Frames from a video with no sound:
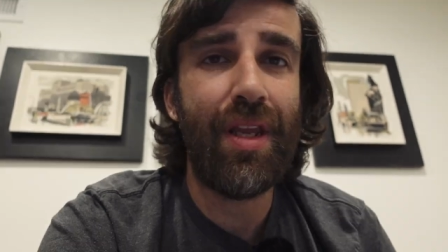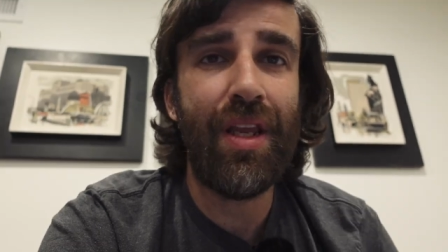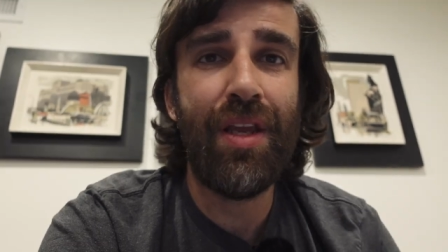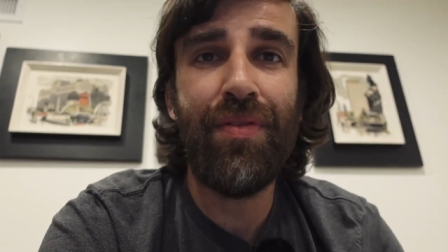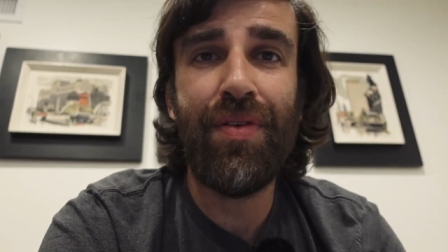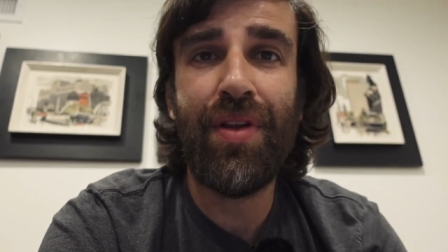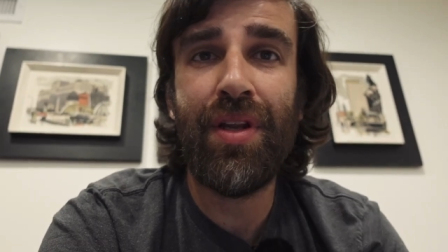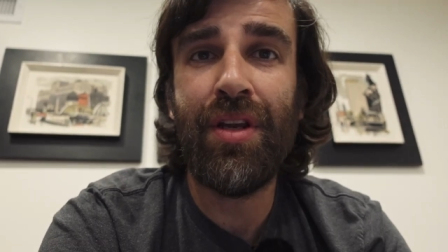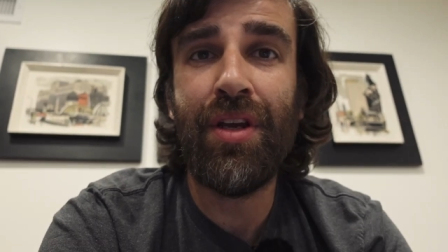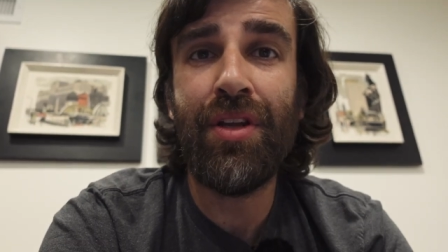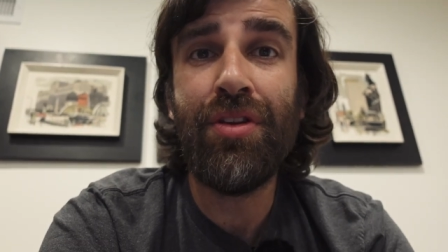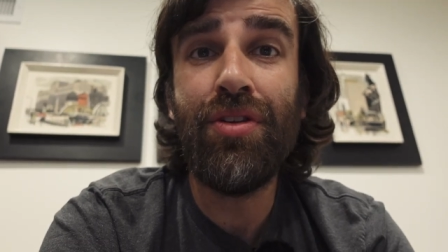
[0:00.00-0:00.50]

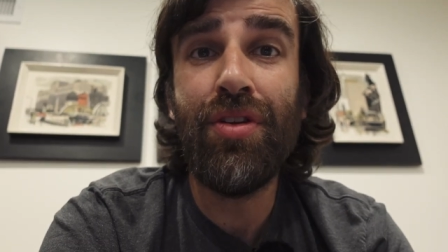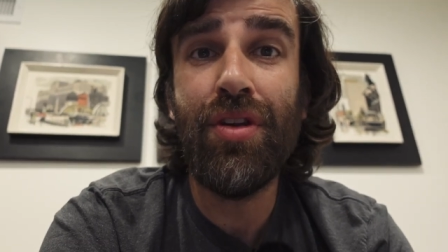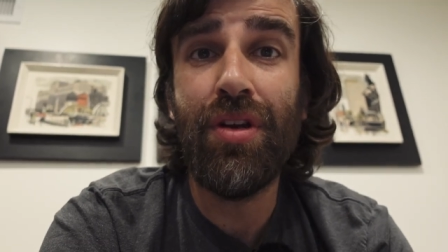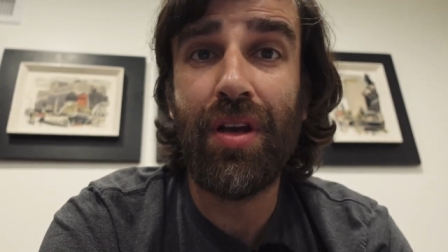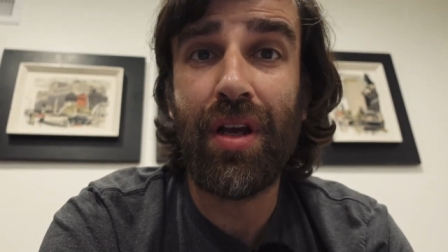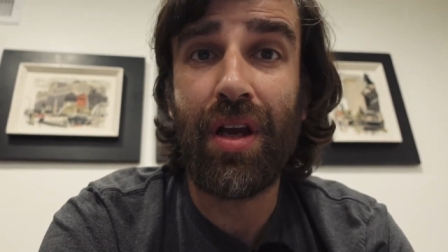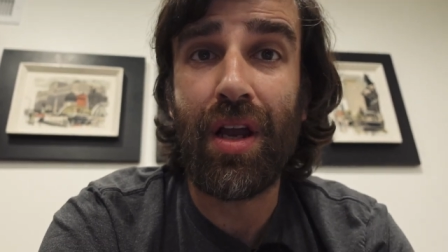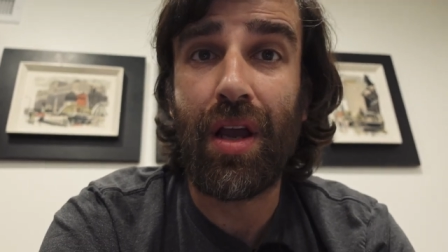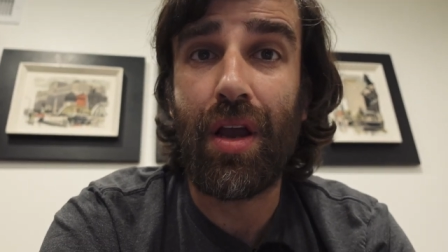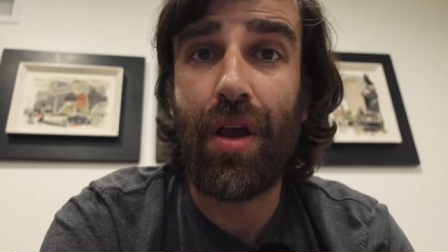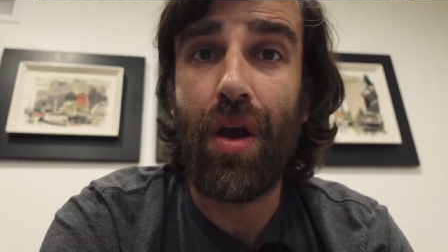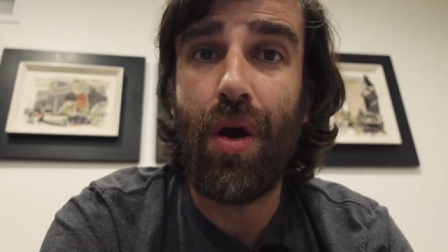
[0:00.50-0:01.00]
Even not too
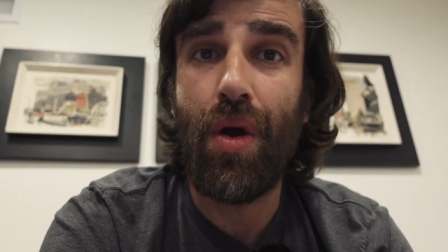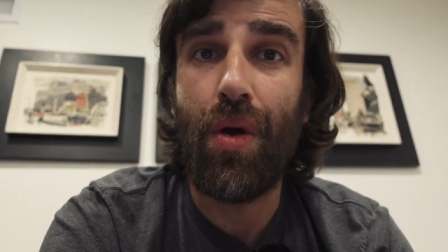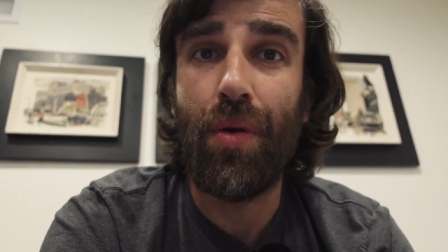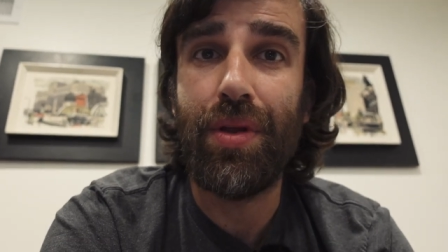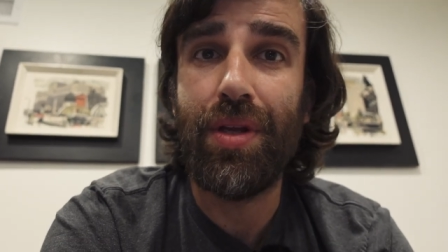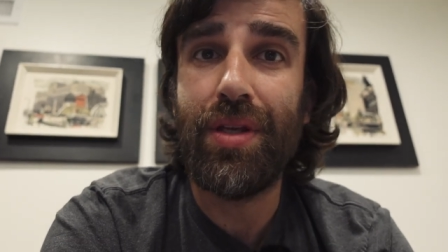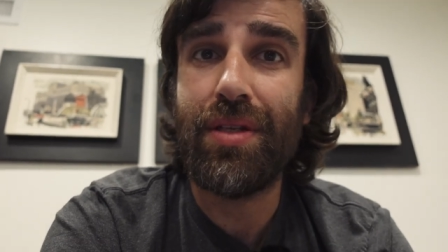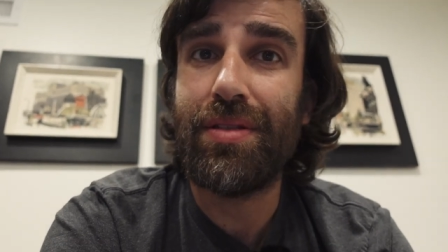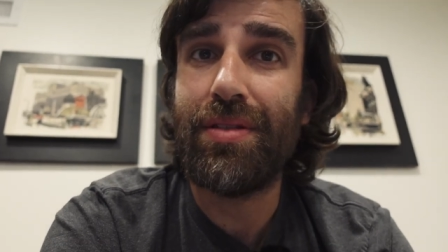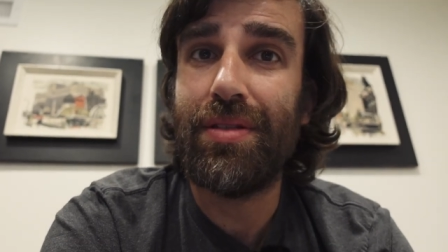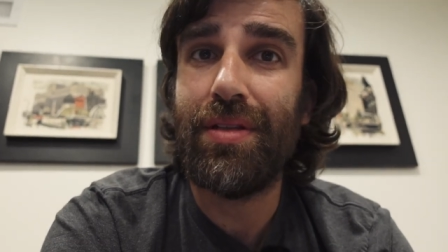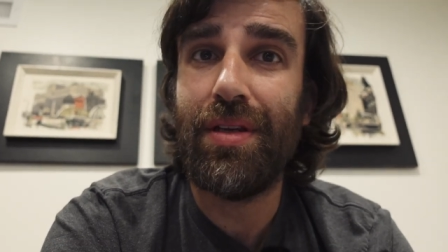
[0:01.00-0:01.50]
long ago,
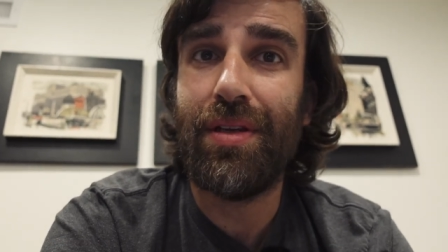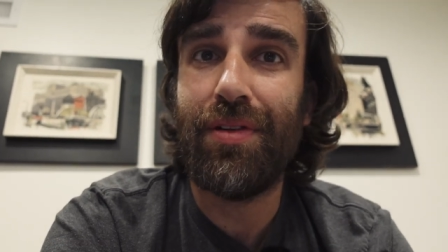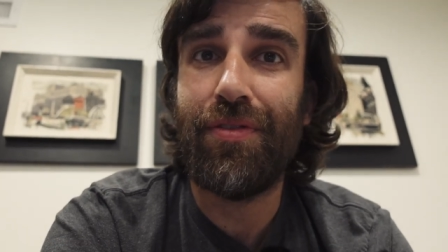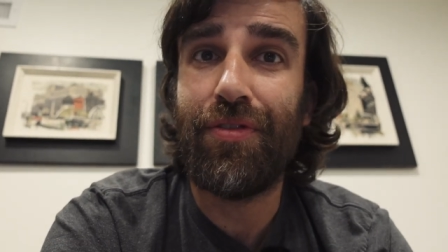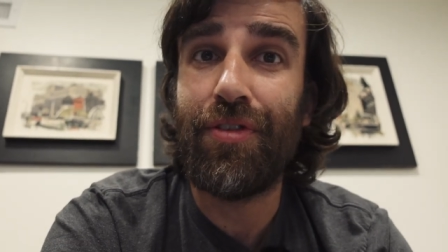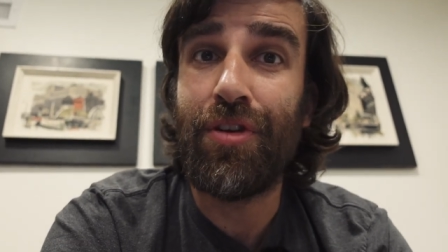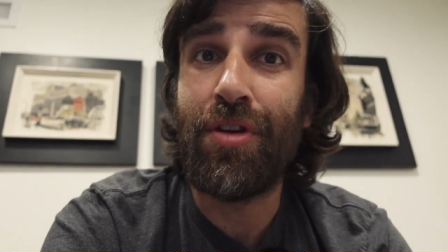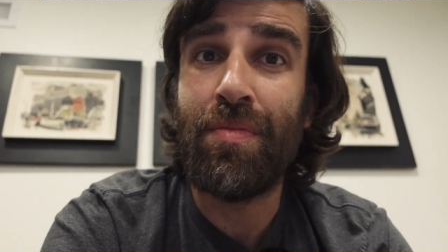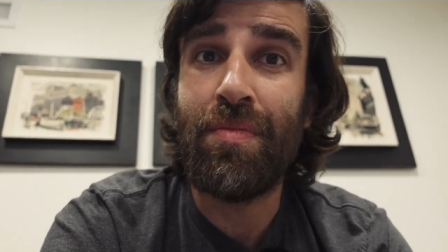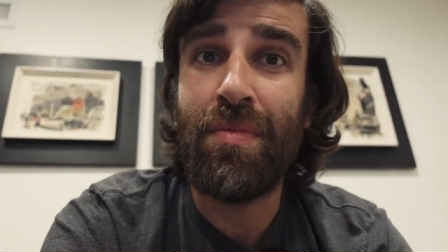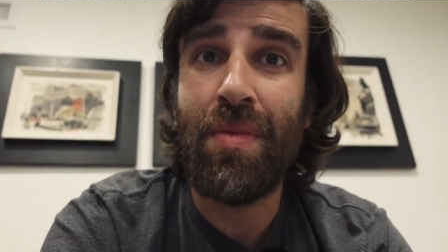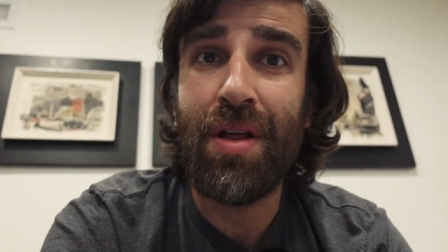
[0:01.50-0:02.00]
just a
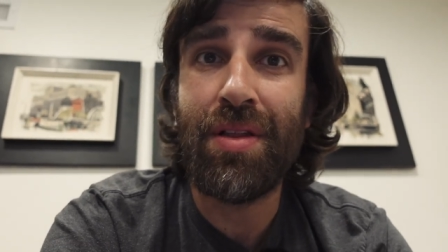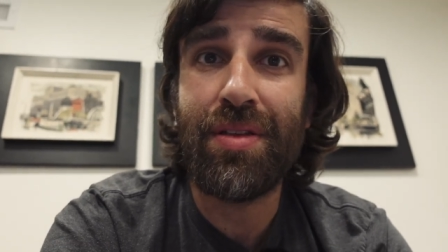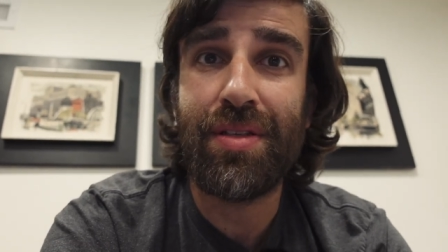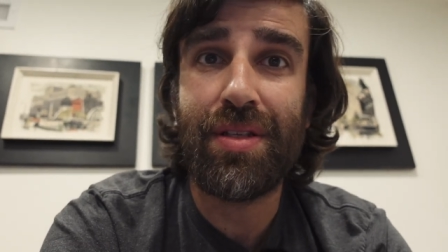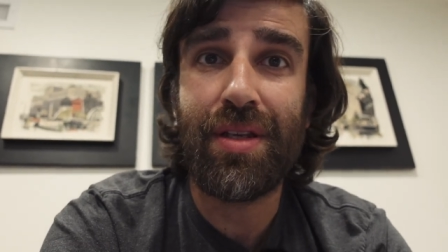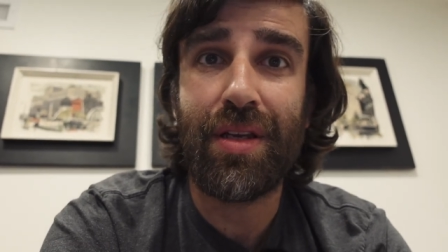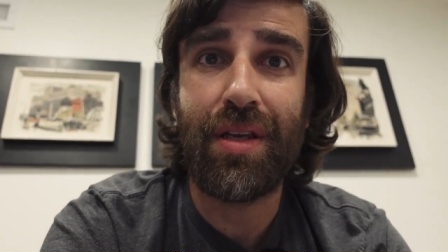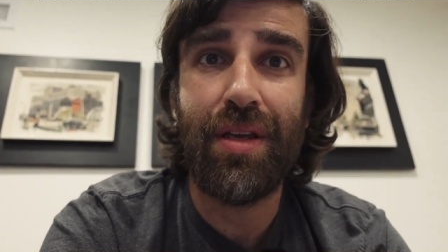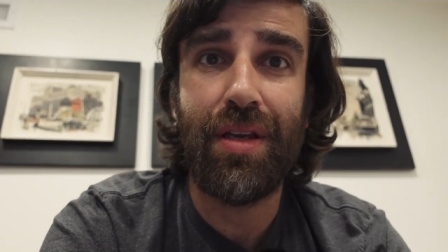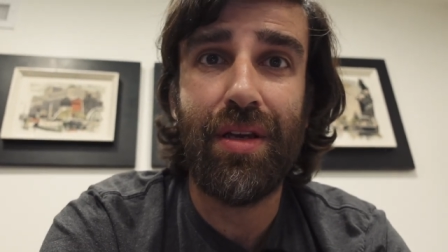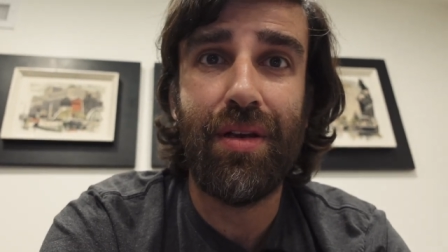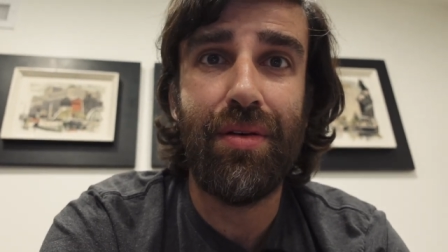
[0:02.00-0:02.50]
few months
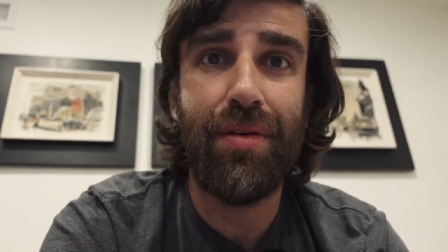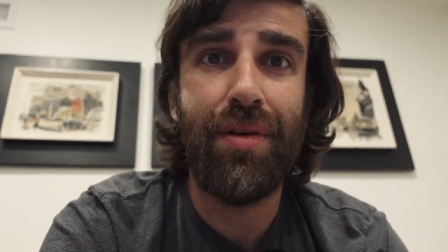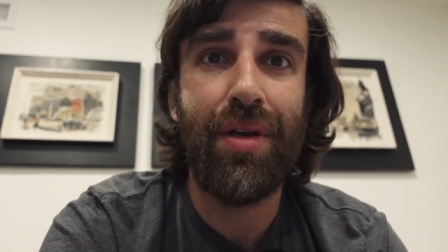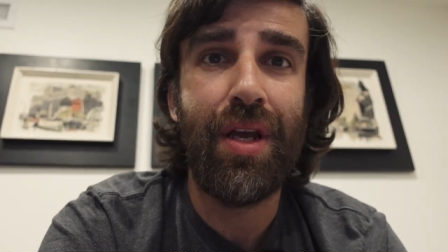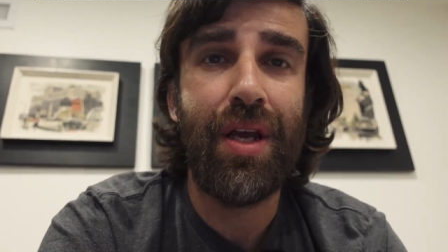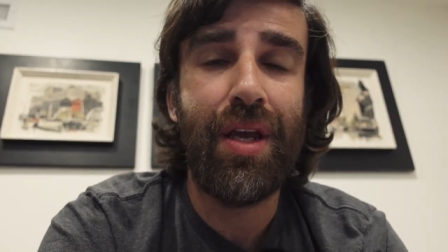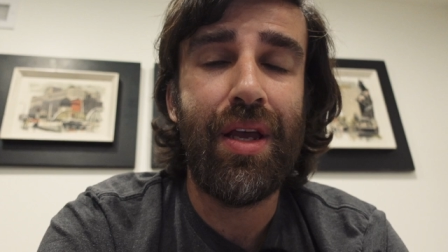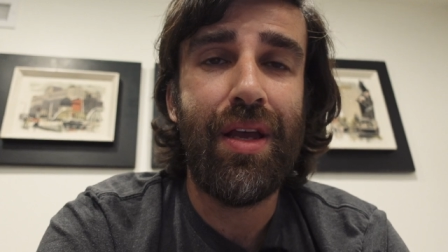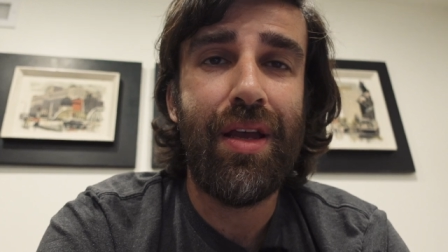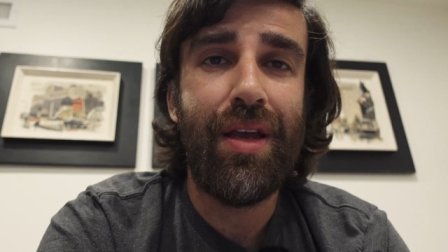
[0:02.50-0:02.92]
ago,